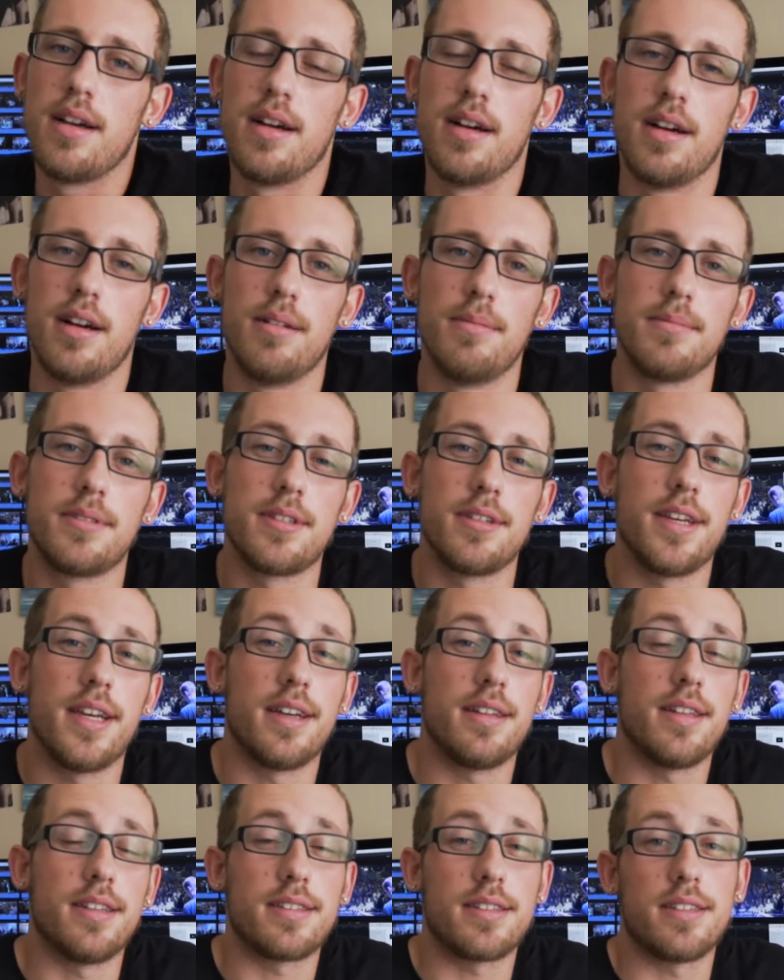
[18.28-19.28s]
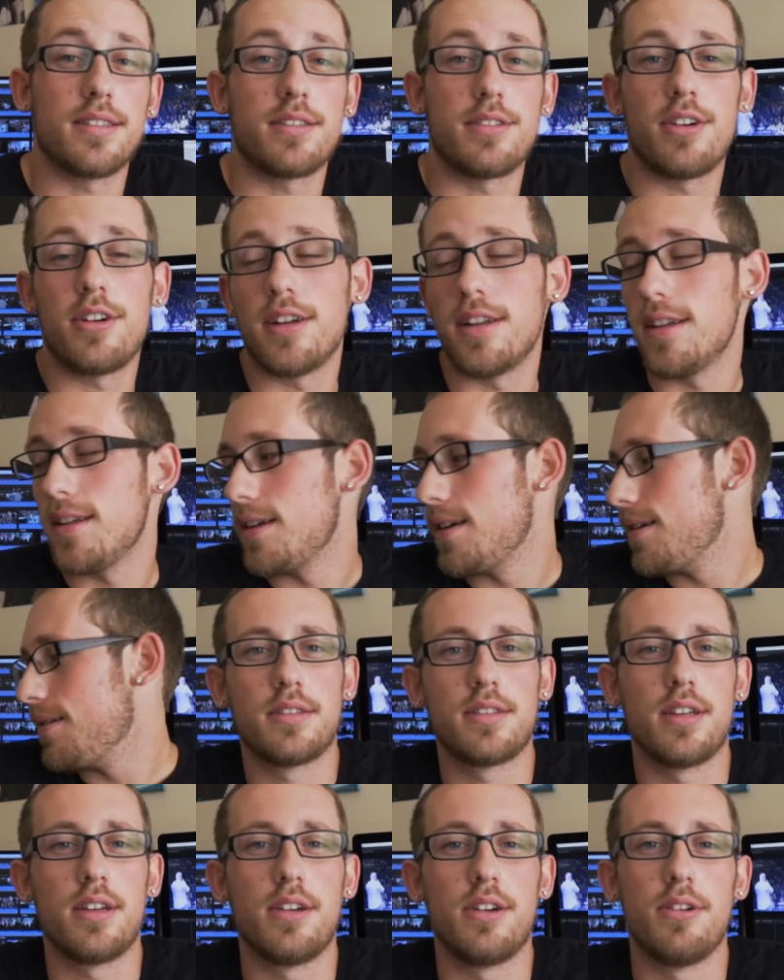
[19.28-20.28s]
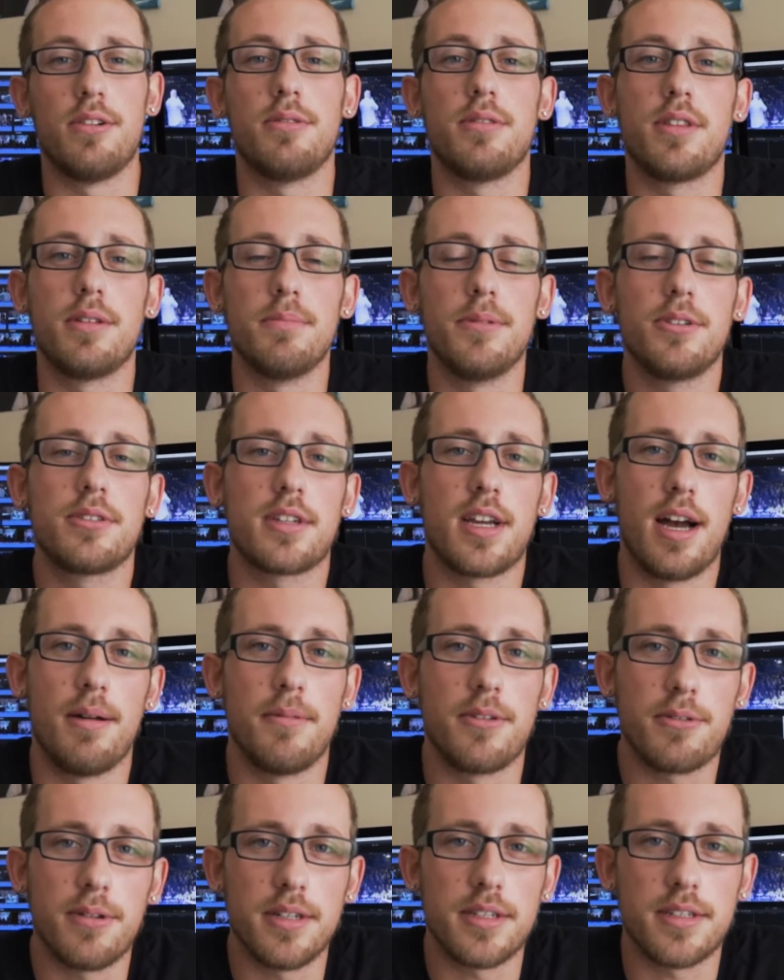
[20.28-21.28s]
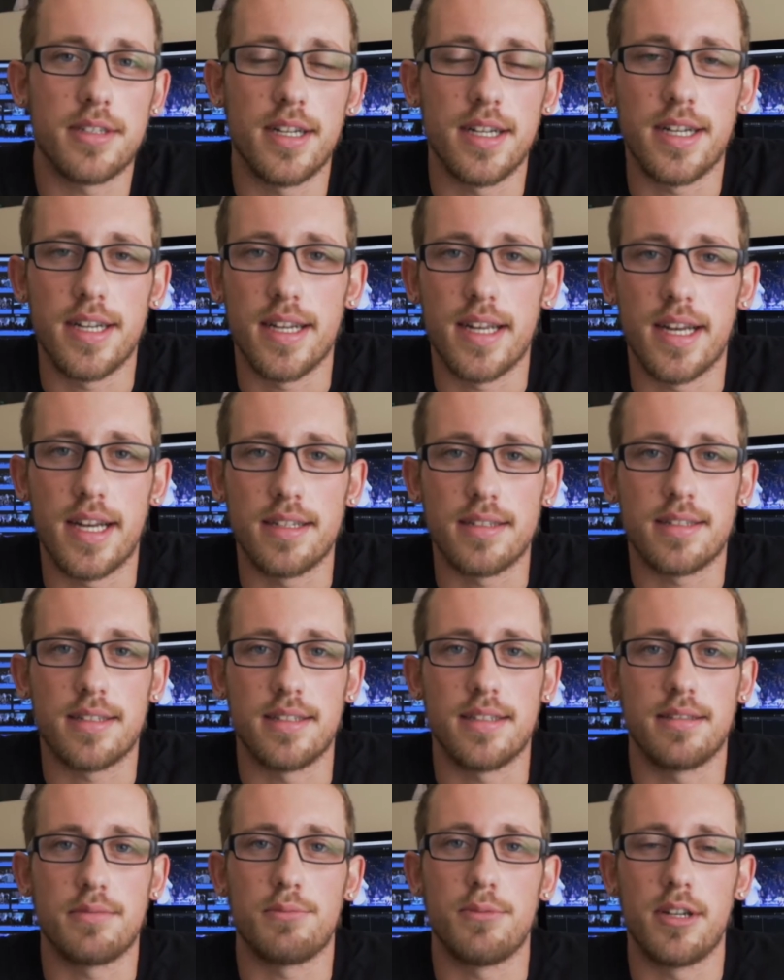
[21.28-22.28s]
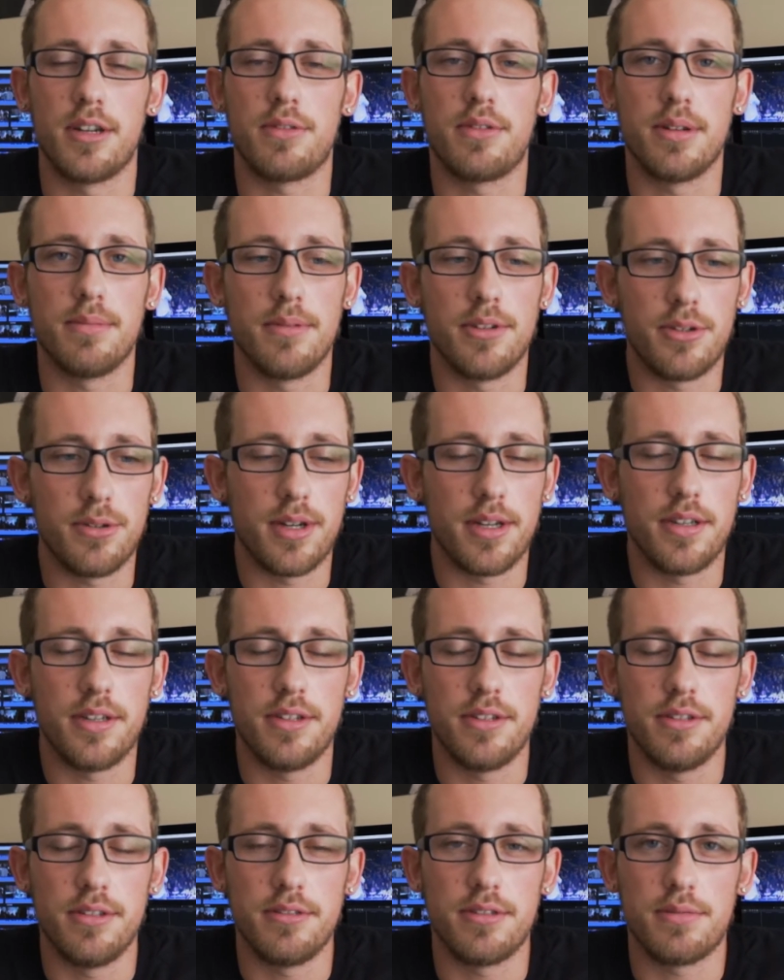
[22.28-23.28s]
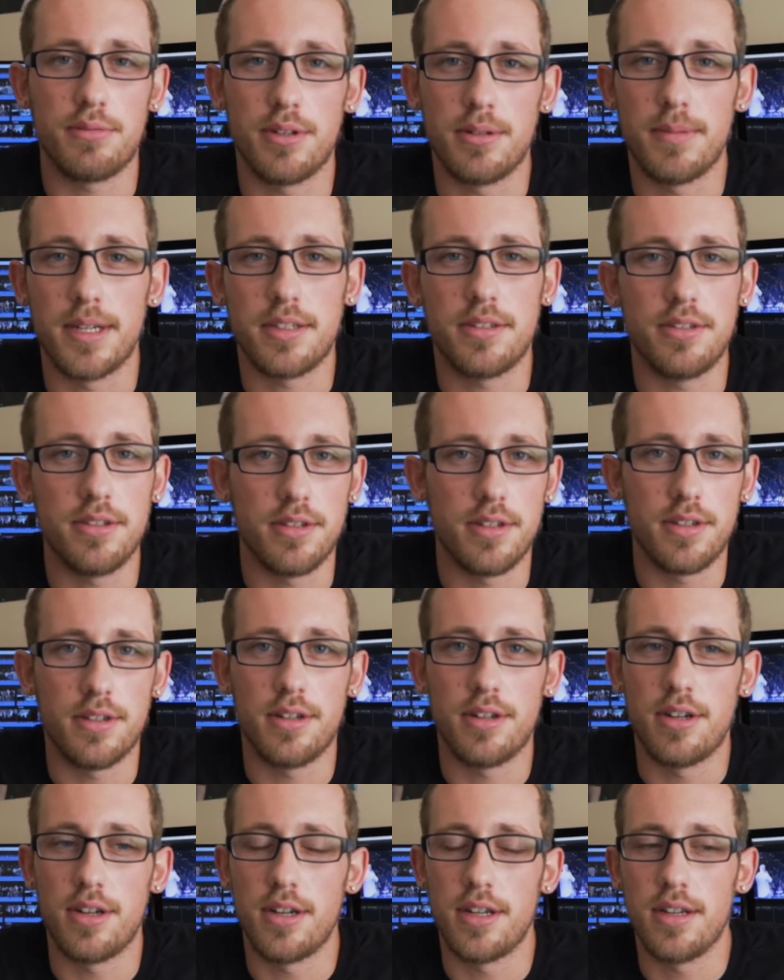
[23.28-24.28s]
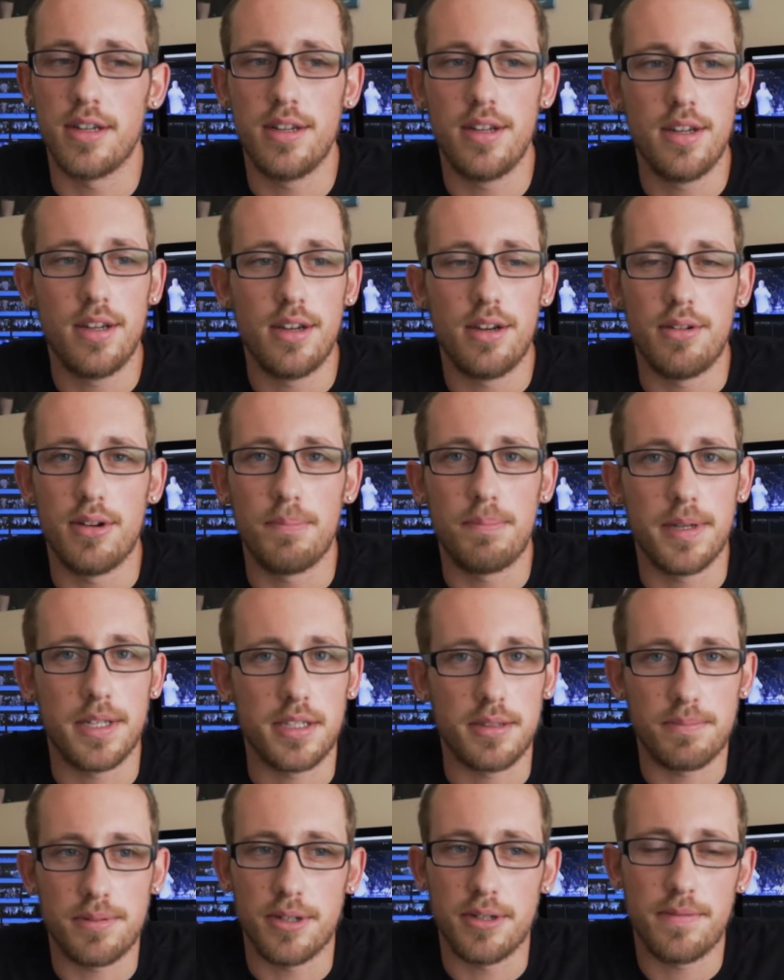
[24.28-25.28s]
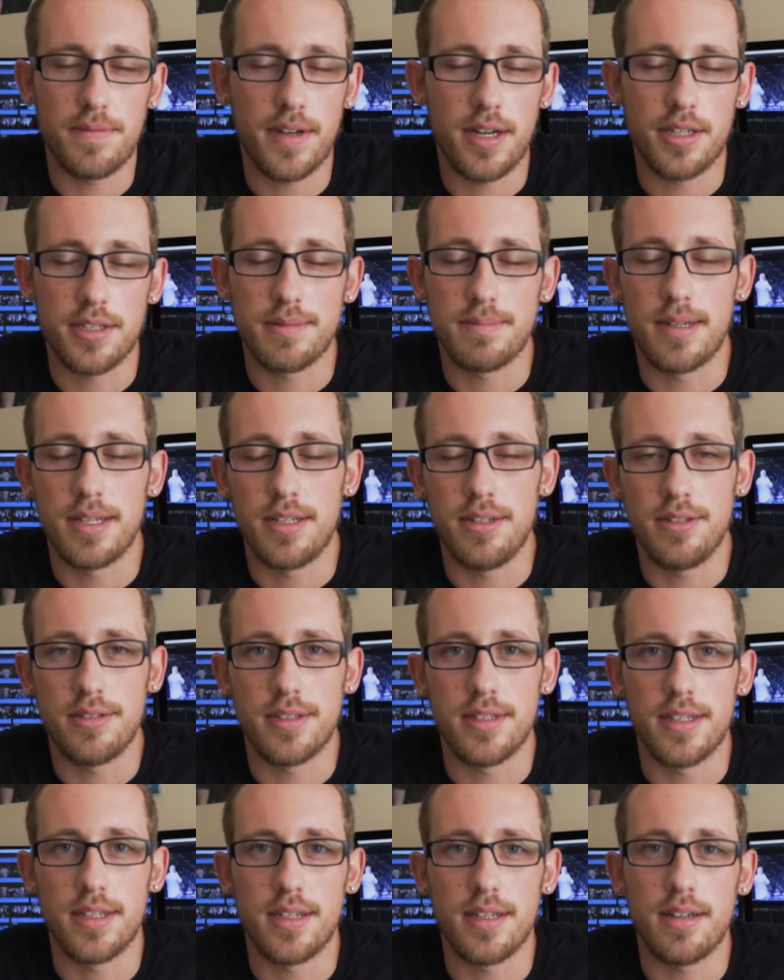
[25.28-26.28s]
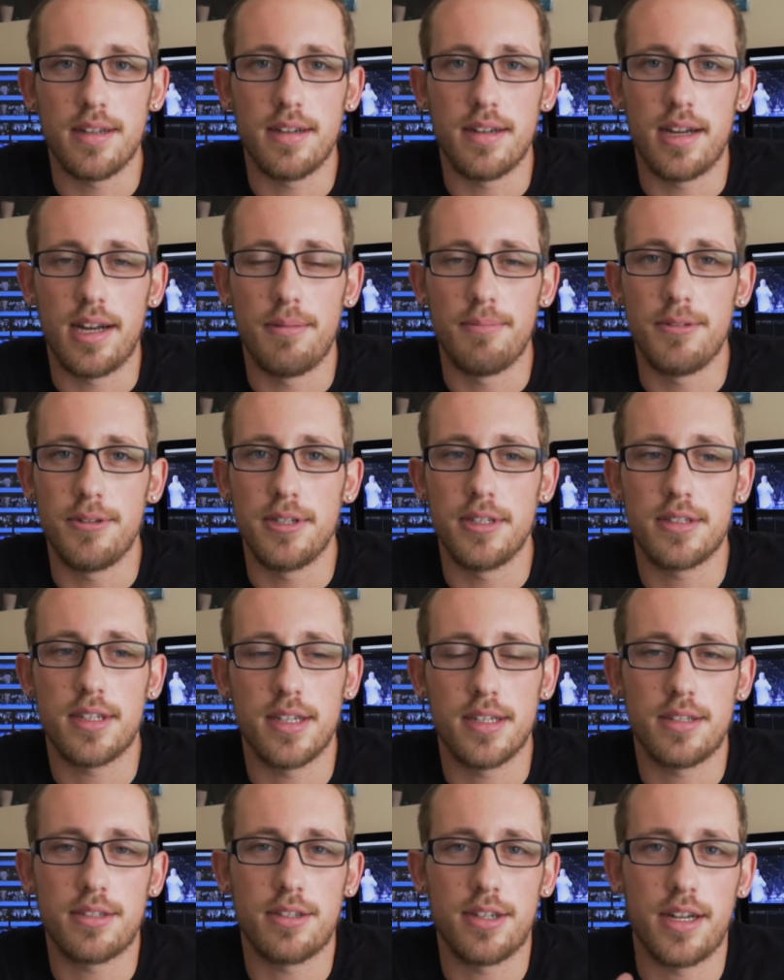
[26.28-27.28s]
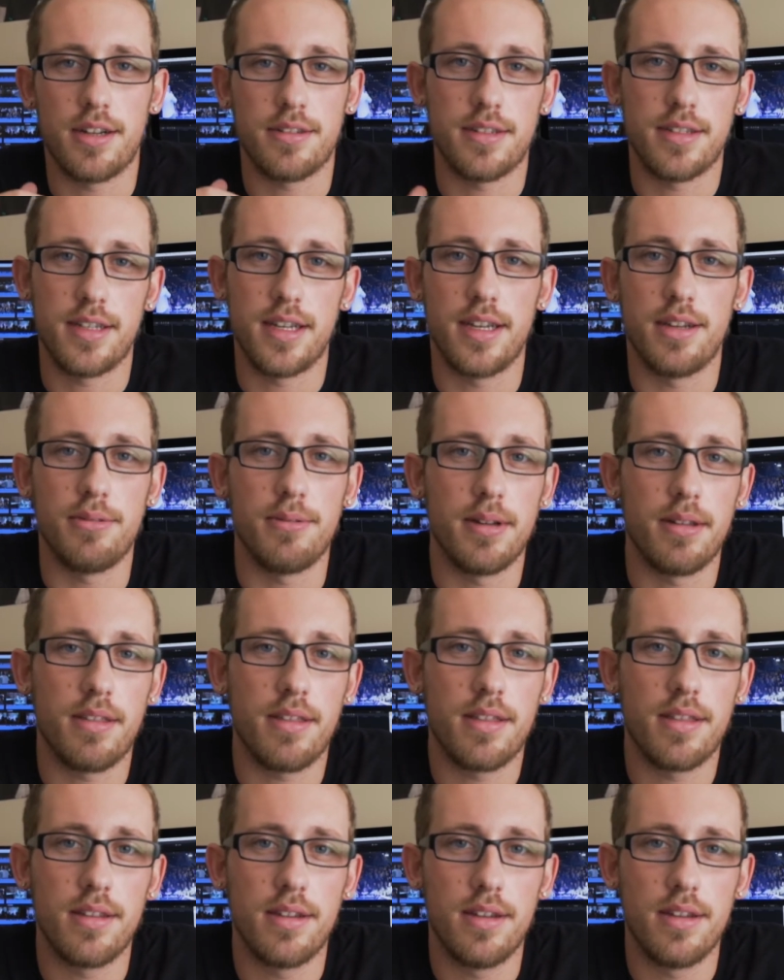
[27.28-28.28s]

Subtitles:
So yeah, let's get started. So the most common question I get asked is, what equipment do I use? What am I shooting on? What picture profiles am I using? I'm really just gonna start out today with